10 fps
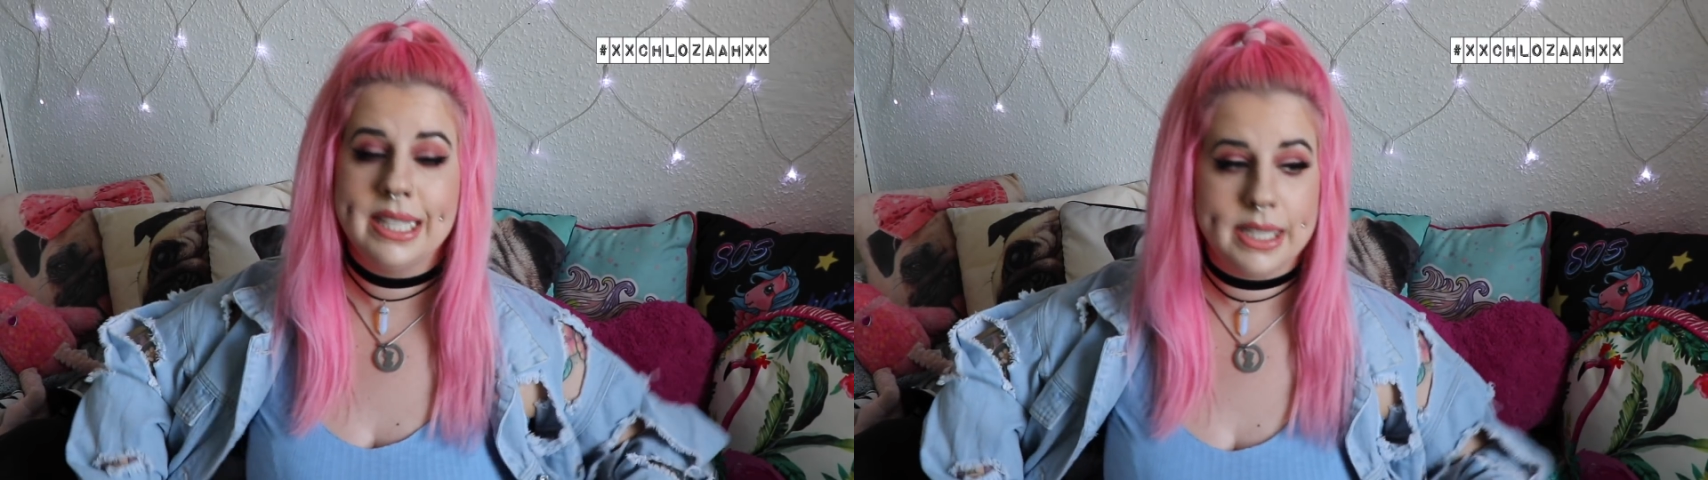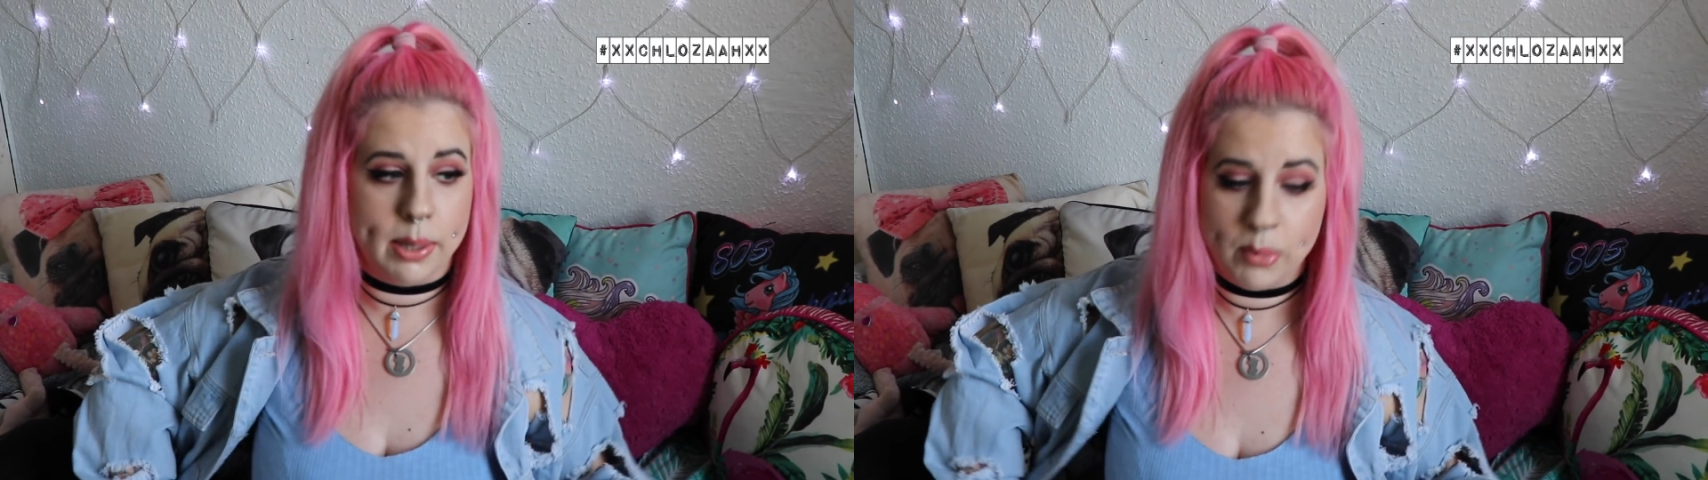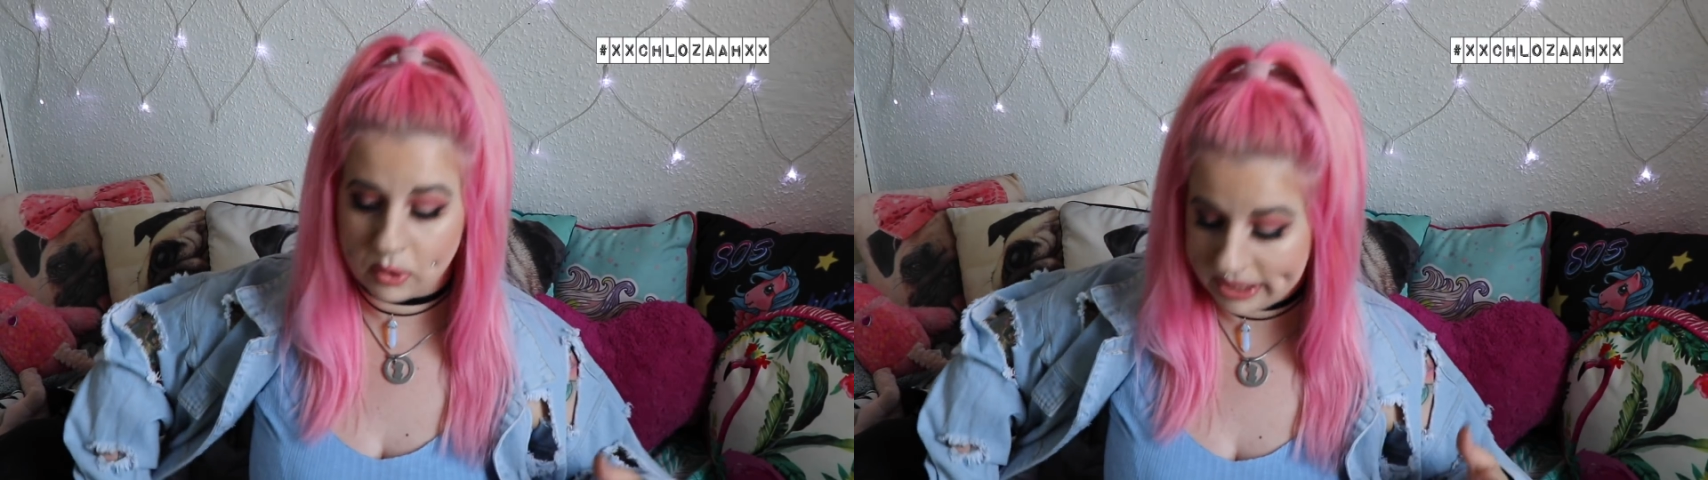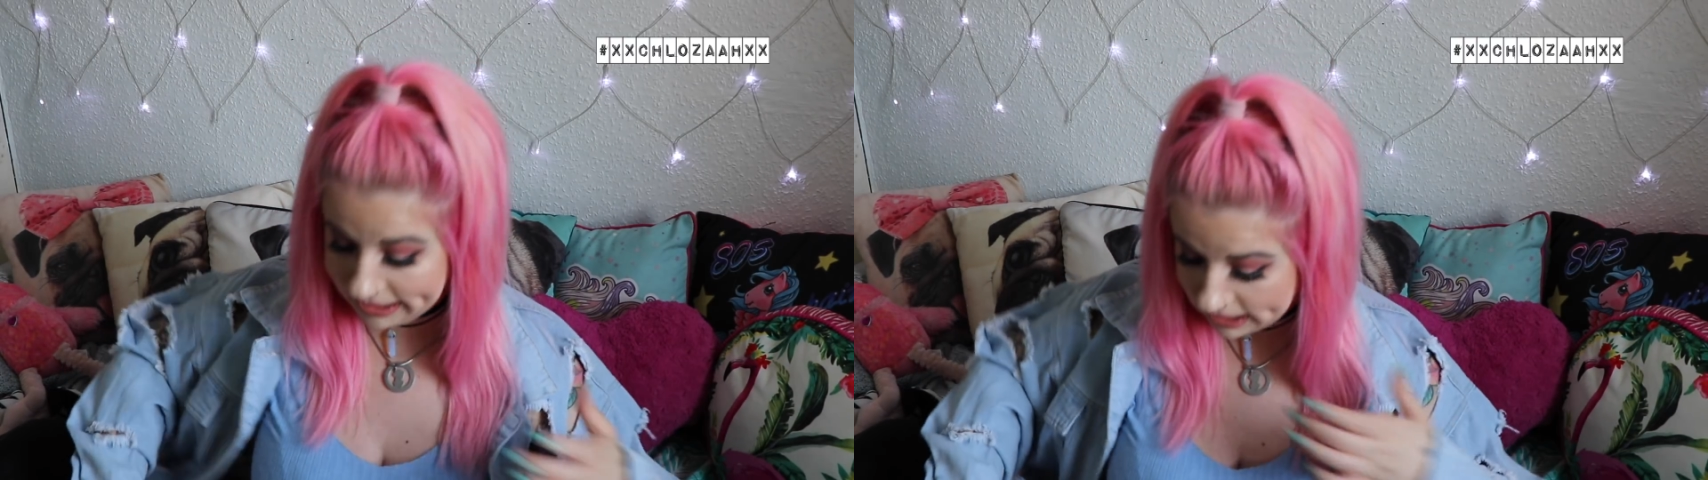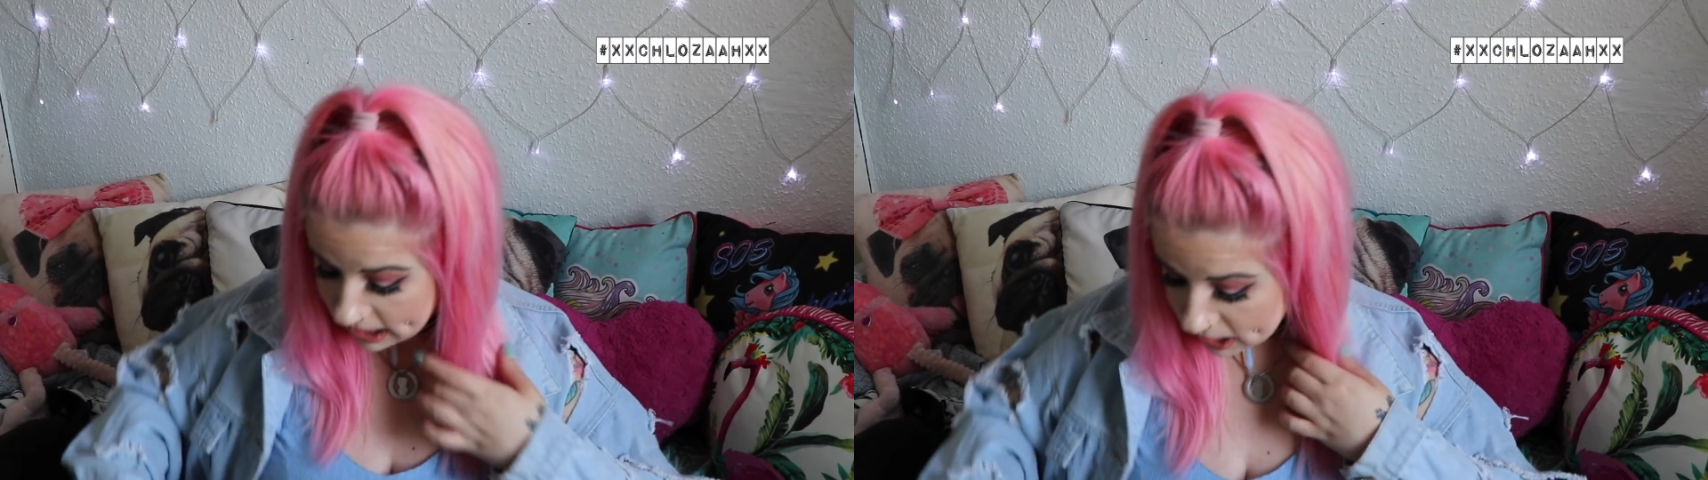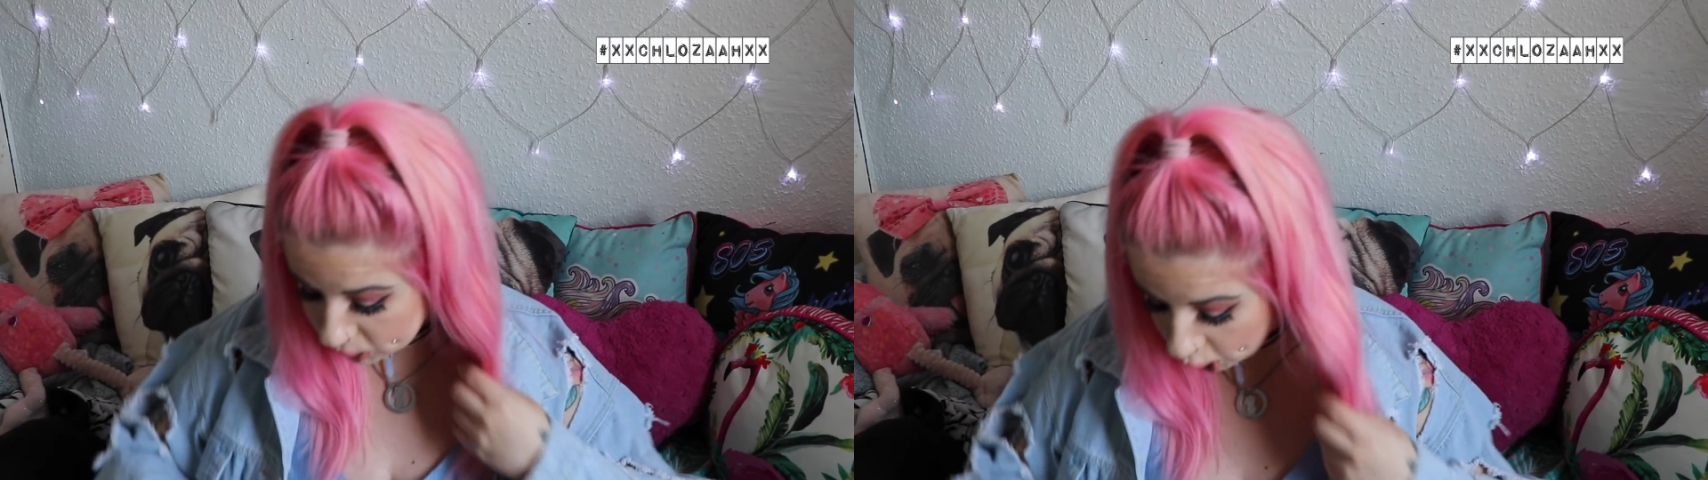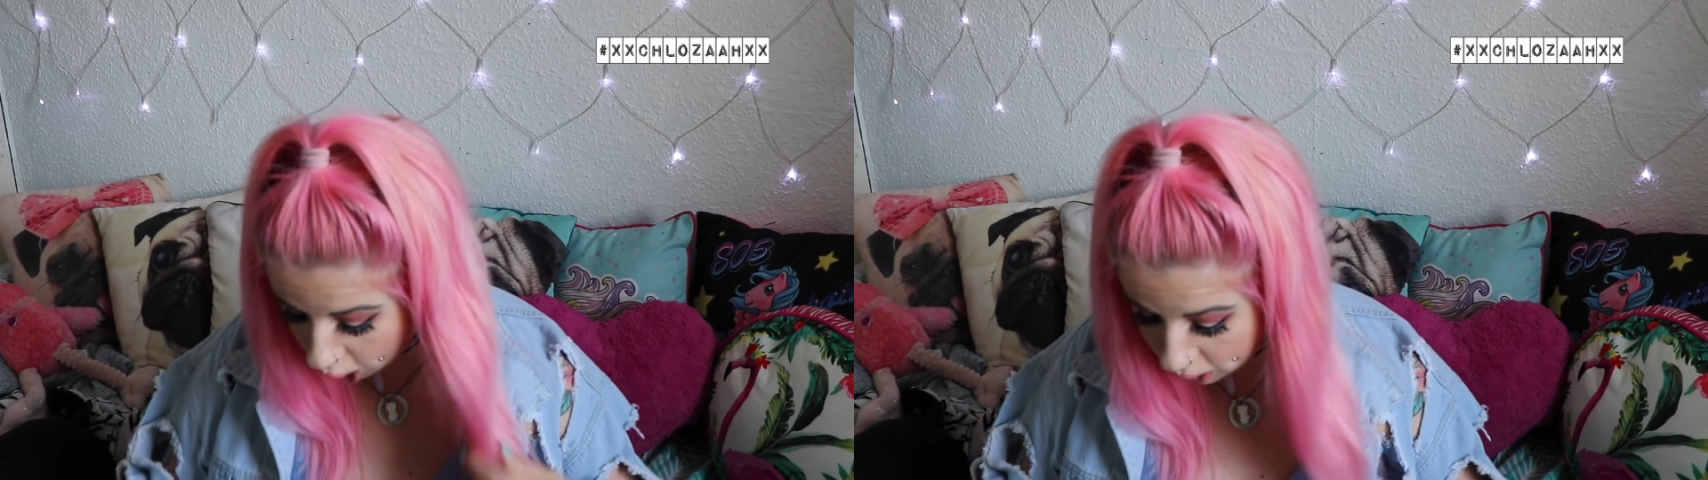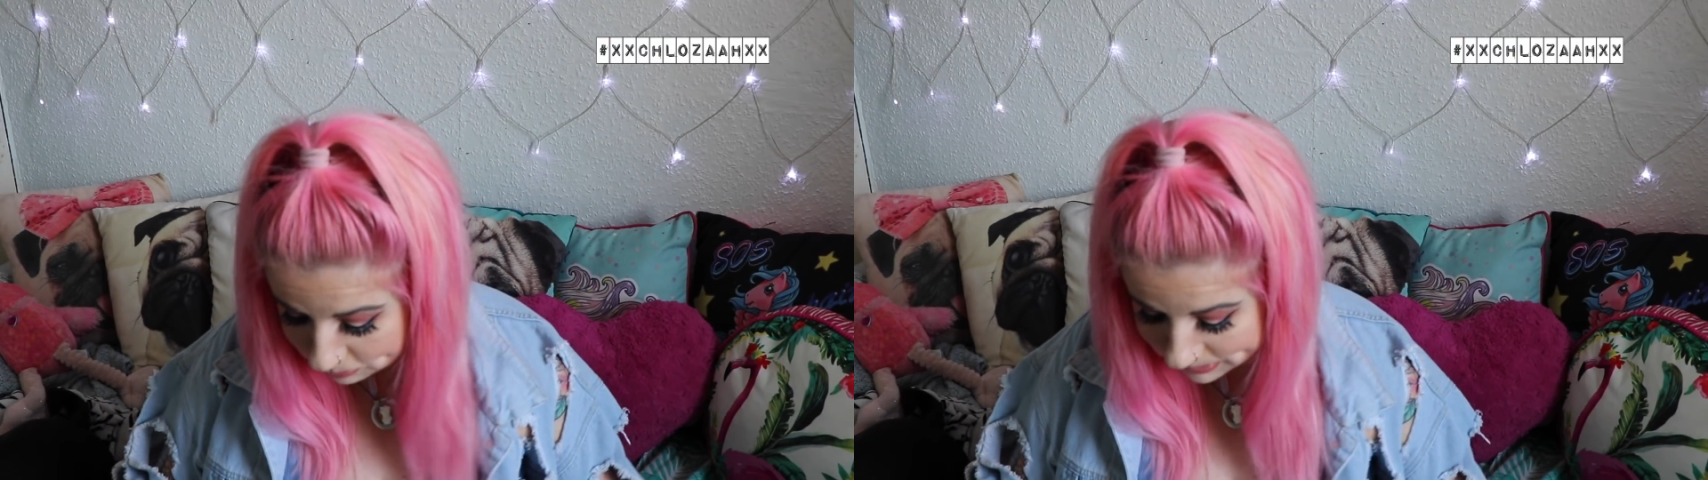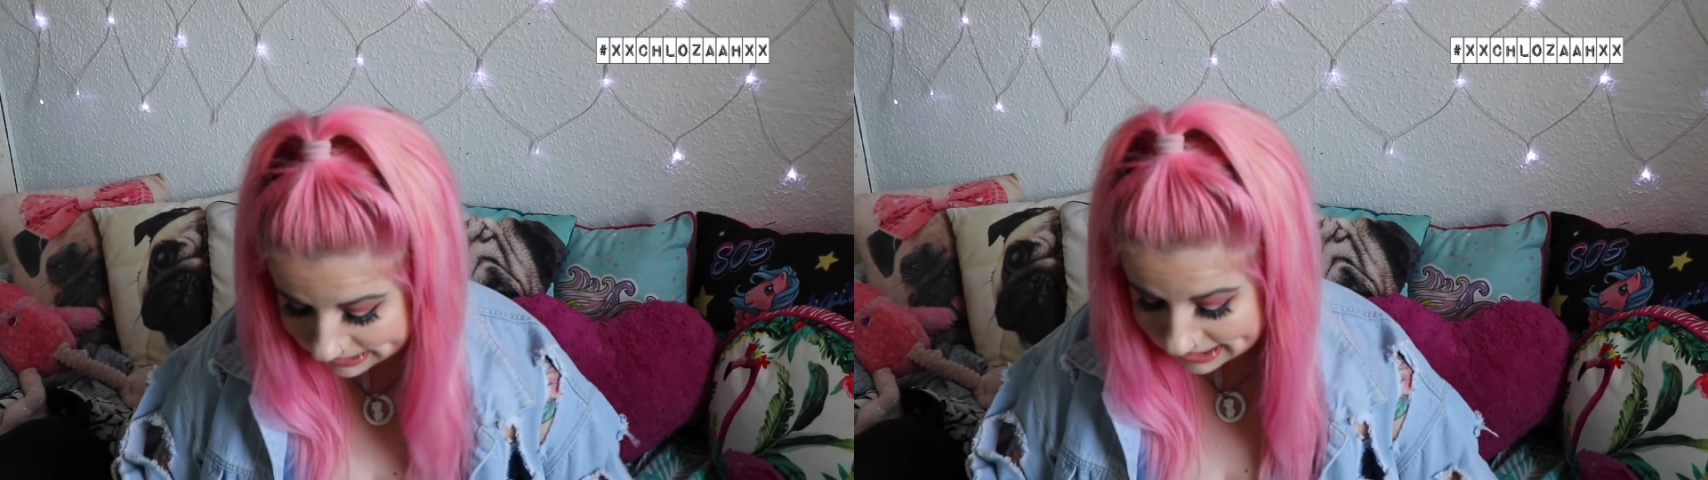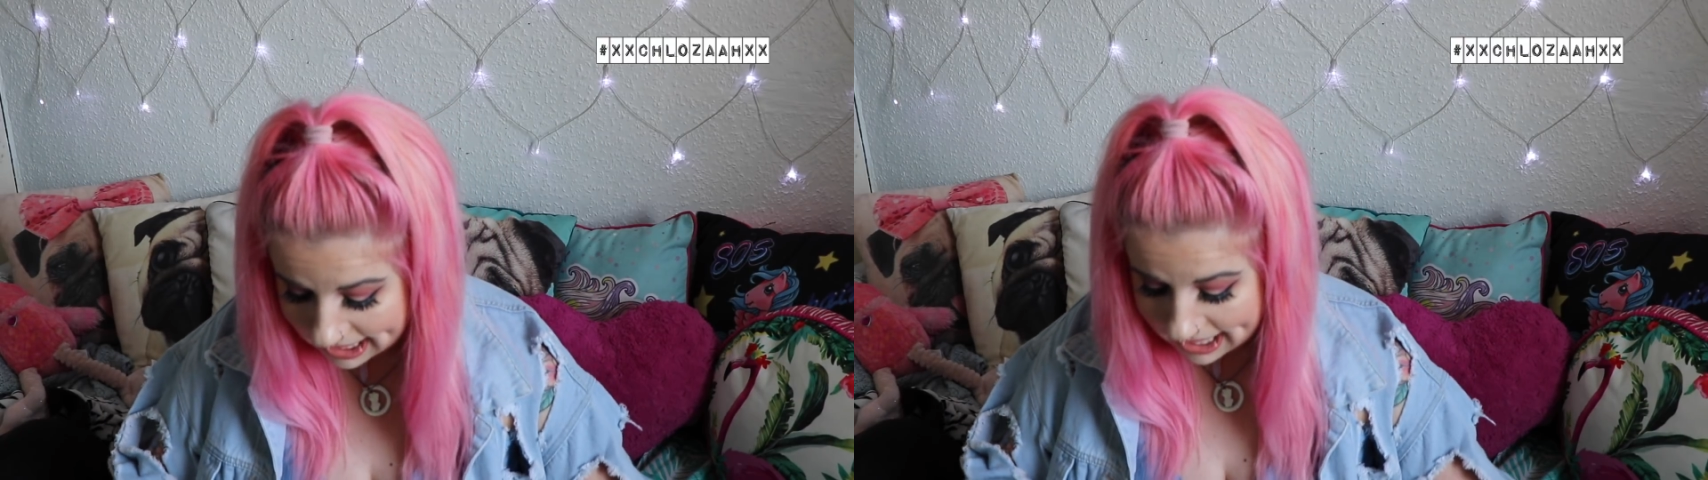summery tops,